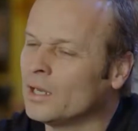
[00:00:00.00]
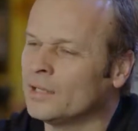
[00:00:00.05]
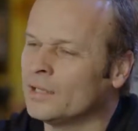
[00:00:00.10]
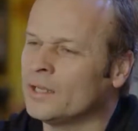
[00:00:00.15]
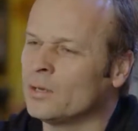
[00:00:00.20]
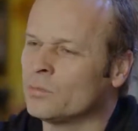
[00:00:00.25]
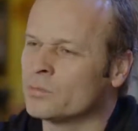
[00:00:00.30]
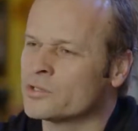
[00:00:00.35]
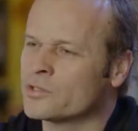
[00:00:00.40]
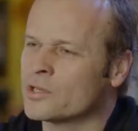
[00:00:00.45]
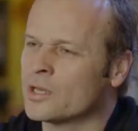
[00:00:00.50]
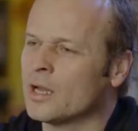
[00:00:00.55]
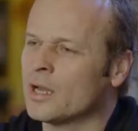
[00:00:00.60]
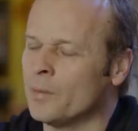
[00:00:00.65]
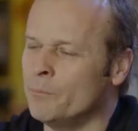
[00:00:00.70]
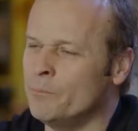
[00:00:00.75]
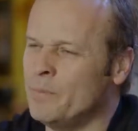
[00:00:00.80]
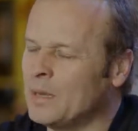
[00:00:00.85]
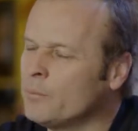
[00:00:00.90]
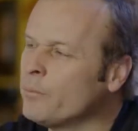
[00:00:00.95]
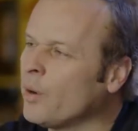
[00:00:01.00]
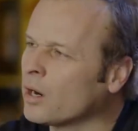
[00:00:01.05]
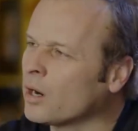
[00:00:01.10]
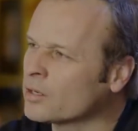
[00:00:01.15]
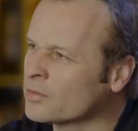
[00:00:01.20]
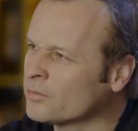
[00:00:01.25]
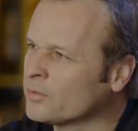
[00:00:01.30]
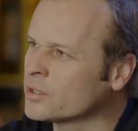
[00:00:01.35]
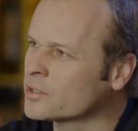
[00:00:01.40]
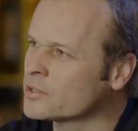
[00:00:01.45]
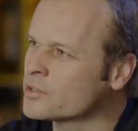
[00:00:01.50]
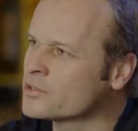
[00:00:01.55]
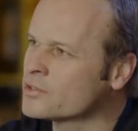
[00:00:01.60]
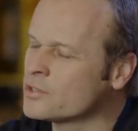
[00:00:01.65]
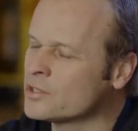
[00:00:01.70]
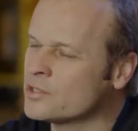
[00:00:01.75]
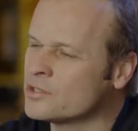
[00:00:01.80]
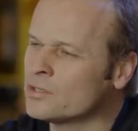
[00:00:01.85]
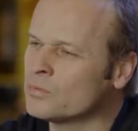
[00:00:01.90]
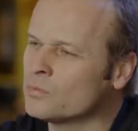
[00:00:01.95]
and that was a, a, big part of our
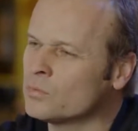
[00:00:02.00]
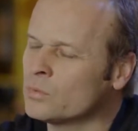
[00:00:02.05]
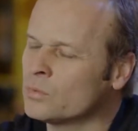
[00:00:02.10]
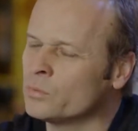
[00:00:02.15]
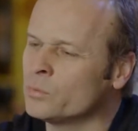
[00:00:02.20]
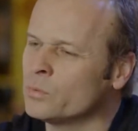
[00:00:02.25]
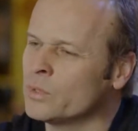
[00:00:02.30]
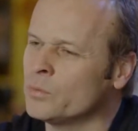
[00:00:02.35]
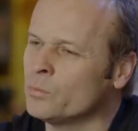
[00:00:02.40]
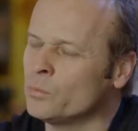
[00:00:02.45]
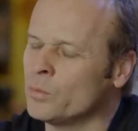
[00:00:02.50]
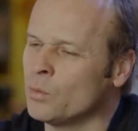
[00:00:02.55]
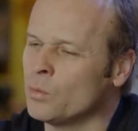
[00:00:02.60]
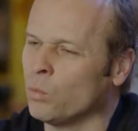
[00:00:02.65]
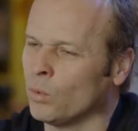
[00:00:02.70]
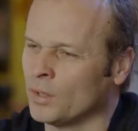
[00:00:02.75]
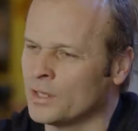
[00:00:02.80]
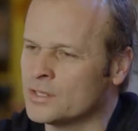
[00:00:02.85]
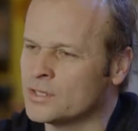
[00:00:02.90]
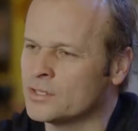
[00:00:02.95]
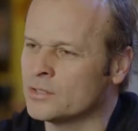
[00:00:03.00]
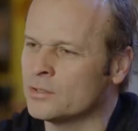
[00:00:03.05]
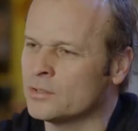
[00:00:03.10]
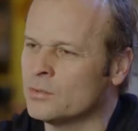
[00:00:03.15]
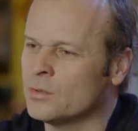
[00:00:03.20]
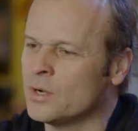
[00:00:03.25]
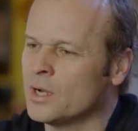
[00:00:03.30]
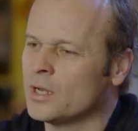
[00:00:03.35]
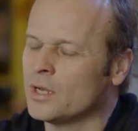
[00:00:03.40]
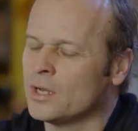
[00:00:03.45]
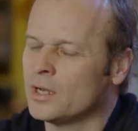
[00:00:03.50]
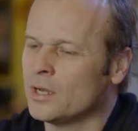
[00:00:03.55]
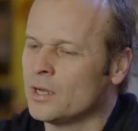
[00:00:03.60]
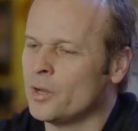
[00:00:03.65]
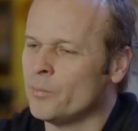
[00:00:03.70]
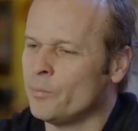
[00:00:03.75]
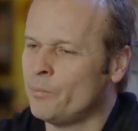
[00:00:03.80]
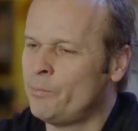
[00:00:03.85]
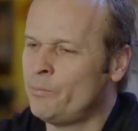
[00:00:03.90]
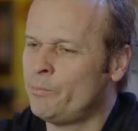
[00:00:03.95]
decision. We we wanted to
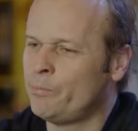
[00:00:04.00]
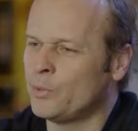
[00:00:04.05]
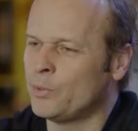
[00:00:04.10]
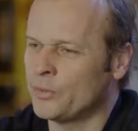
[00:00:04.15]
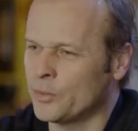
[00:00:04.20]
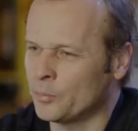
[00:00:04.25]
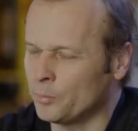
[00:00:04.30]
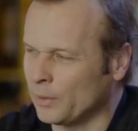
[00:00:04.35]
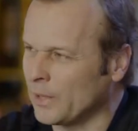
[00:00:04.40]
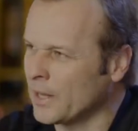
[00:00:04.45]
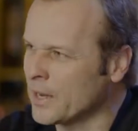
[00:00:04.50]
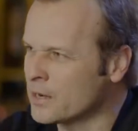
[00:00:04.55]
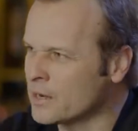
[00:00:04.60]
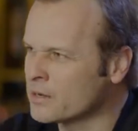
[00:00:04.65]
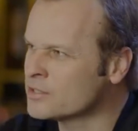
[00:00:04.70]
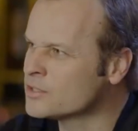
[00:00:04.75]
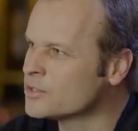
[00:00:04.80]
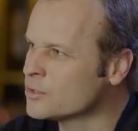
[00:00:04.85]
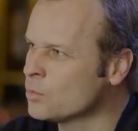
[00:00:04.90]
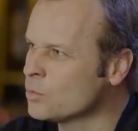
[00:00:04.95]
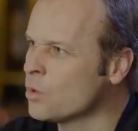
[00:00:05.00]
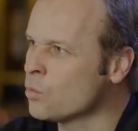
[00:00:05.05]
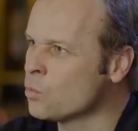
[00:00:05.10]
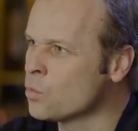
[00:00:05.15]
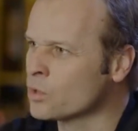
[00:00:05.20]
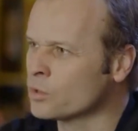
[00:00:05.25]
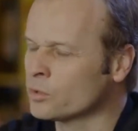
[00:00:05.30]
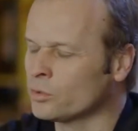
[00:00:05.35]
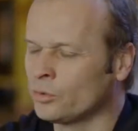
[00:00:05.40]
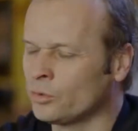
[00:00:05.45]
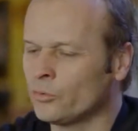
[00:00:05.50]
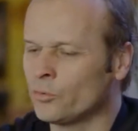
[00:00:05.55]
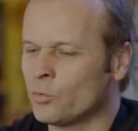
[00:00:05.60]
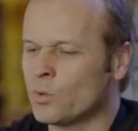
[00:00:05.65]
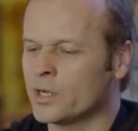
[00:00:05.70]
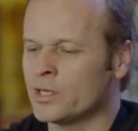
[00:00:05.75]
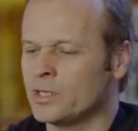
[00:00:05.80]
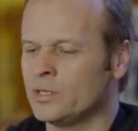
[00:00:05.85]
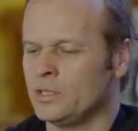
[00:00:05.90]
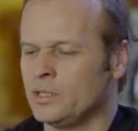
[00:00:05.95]
put the player into a world
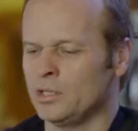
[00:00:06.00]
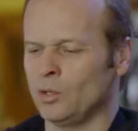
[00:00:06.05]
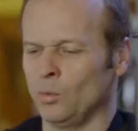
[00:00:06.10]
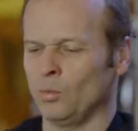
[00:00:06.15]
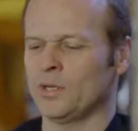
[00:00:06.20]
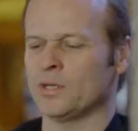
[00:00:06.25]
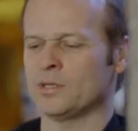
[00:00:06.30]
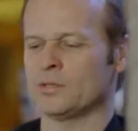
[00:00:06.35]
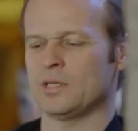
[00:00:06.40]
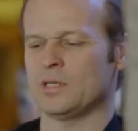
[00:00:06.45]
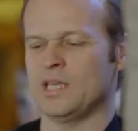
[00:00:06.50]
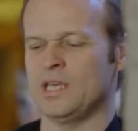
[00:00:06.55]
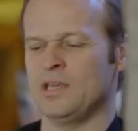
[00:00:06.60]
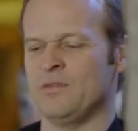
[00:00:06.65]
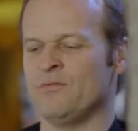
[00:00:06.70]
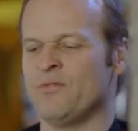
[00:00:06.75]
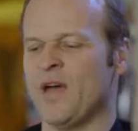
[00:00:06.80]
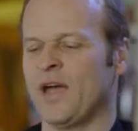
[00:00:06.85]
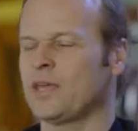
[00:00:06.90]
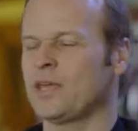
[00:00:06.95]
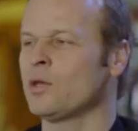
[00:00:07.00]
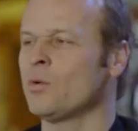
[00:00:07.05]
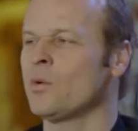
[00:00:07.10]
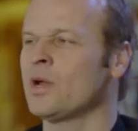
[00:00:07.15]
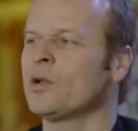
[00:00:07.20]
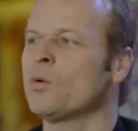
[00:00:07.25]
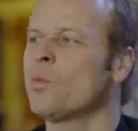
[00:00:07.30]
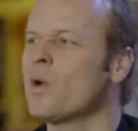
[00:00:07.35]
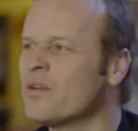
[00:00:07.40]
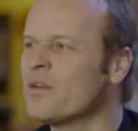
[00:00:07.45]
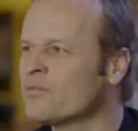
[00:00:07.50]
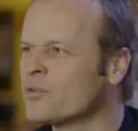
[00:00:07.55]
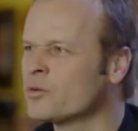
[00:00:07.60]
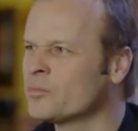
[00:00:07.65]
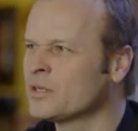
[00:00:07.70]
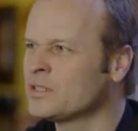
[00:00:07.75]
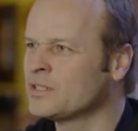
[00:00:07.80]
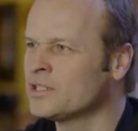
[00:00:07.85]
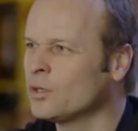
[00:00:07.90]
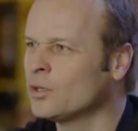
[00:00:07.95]
where you, you don't want to evacuate away
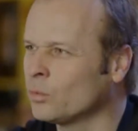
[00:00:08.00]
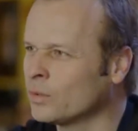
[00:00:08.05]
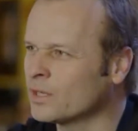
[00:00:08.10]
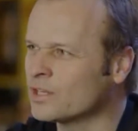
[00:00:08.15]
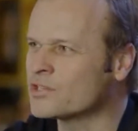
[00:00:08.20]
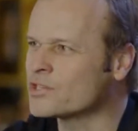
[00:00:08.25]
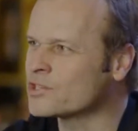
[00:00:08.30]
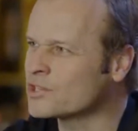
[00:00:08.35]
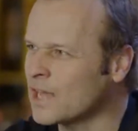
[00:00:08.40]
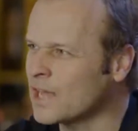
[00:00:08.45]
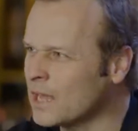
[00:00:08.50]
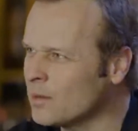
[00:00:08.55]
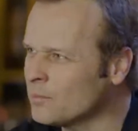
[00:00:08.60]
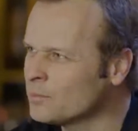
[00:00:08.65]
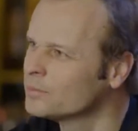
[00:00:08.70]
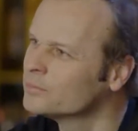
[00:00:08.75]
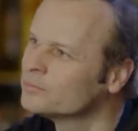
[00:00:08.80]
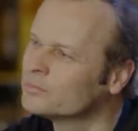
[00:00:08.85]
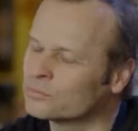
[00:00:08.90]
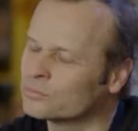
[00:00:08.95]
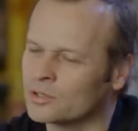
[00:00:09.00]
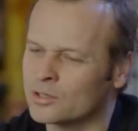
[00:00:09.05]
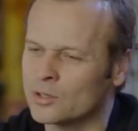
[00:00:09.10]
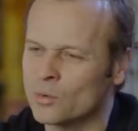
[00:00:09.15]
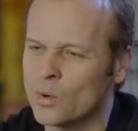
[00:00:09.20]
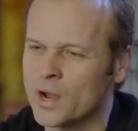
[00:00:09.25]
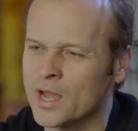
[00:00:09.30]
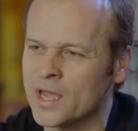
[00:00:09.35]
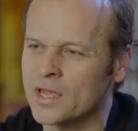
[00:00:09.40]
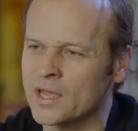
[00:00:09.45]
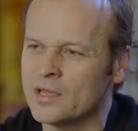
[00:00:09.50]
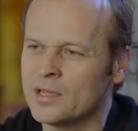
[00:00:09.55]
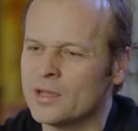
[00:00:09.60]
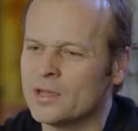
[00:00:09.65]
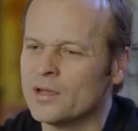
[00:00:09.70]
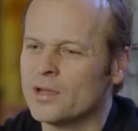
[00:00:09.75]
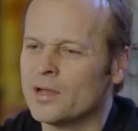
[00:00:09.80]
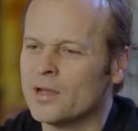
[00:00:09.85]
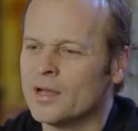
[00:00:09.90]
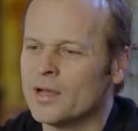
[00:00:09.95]
from it. You don't mm -hmm. want to escape, run away.
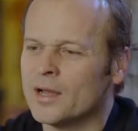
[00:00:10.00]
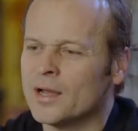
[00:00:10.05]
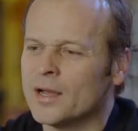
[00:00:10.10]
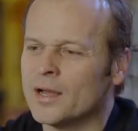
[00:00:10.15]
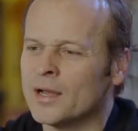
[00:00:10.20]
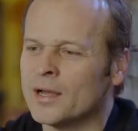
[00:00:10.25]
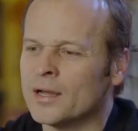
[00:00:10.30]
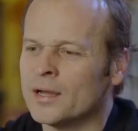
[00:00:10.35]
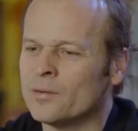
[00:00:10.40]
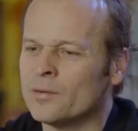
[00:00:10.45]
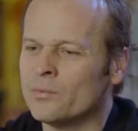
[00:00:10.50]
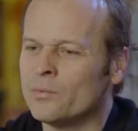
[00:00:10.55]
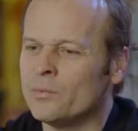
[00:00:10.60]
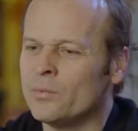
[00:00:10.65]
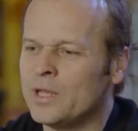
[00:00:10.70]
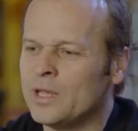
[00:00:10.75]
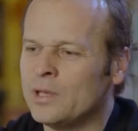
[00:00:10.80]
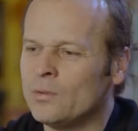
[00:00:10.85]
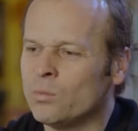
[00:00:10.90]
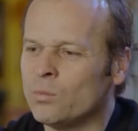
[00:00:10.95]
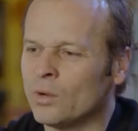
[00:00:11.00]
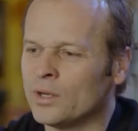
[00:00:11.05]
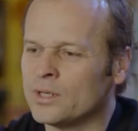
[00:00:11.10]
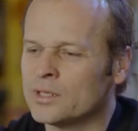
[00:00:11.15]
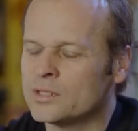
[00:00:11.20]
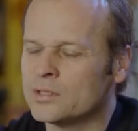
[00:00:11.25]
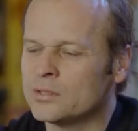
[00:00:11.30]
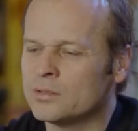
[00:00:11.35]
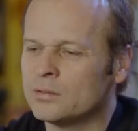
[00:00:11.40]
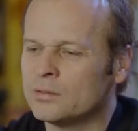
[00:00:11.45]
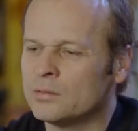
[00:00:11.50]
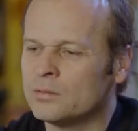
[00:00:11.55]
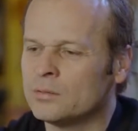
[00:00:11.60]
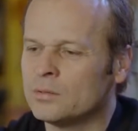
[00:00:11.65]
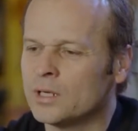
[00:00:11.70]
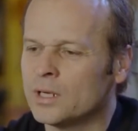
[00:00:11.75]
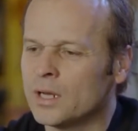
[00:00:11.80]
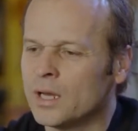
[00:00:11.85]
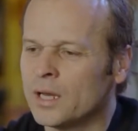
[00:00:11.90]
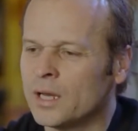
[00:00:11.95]
Uh, we wanted
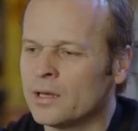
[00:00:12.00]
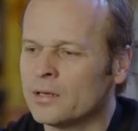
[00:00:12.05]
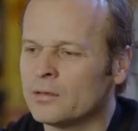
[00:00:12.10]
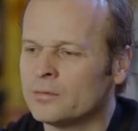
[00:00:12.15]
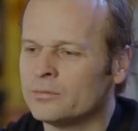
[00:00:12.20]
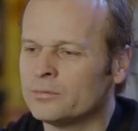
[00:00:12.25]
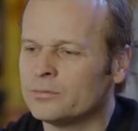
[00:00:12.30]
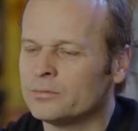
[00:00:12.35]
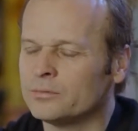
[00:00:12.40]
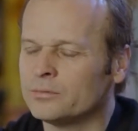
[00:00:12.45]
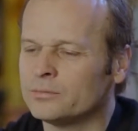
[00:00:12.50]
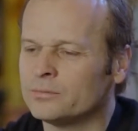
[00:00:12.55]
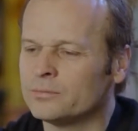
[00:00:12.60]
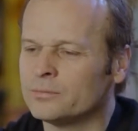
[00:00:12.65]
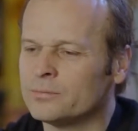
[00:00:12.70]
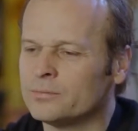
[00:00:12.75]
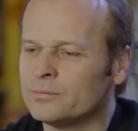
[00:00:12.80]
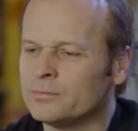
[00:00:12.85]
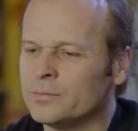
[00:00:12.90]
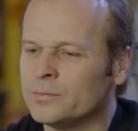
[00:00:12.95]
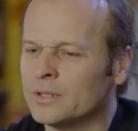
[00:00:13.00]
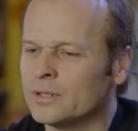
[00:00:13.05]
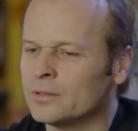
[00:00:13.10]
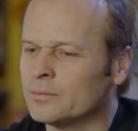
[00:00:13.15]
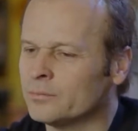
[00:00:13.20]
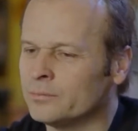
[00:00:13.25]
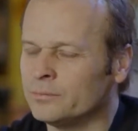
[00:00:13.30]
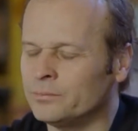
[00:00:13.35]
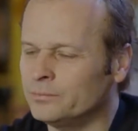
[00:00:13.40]
to have you know,